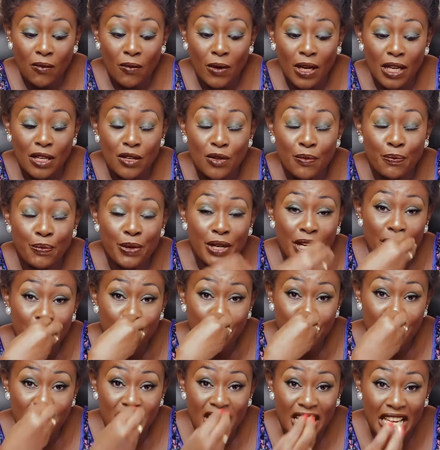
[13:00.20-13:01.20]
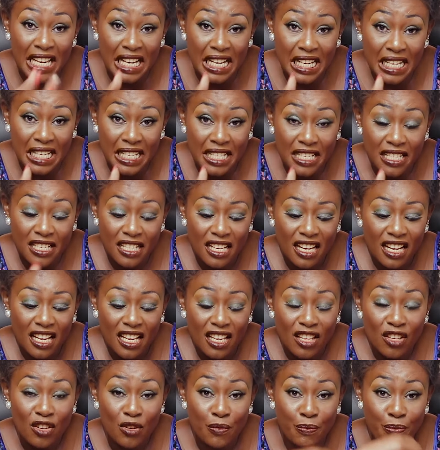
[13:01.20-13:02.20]
When you pray with English,
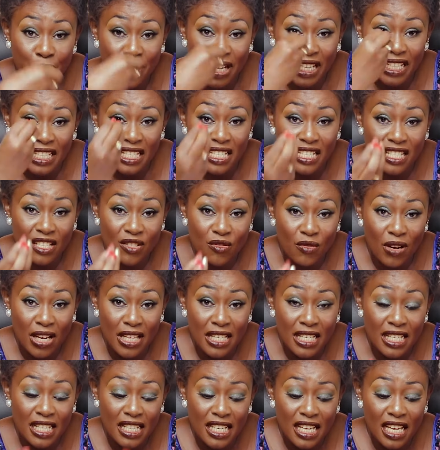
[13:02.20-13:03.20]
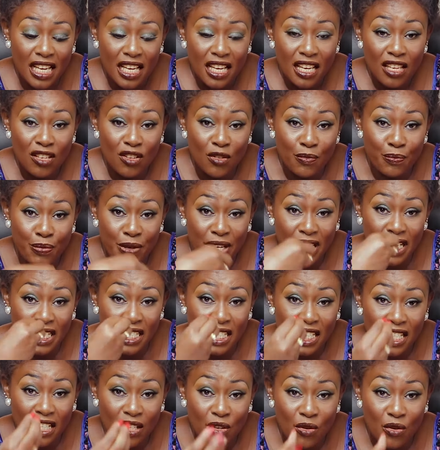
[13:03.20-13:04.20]
you pray in Kiswahili, you pray
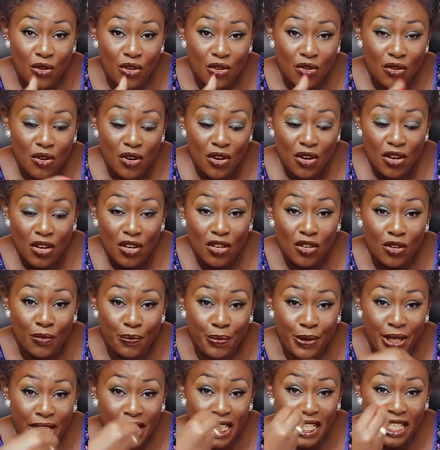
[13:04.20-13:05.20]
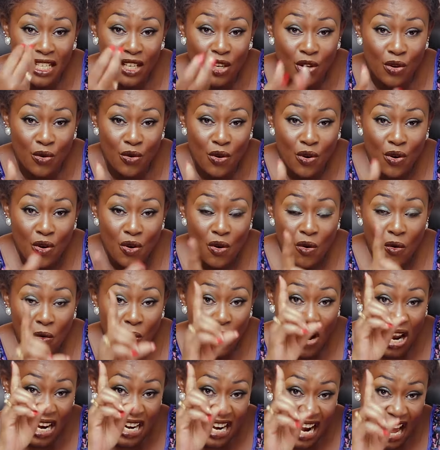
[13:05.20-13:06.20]
in Kikuyu, you pray in Luo,
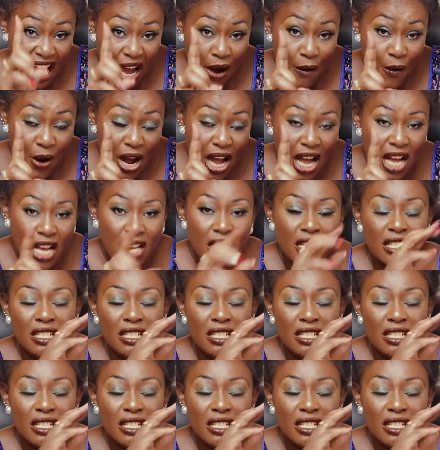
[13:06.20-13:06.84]
1 hour.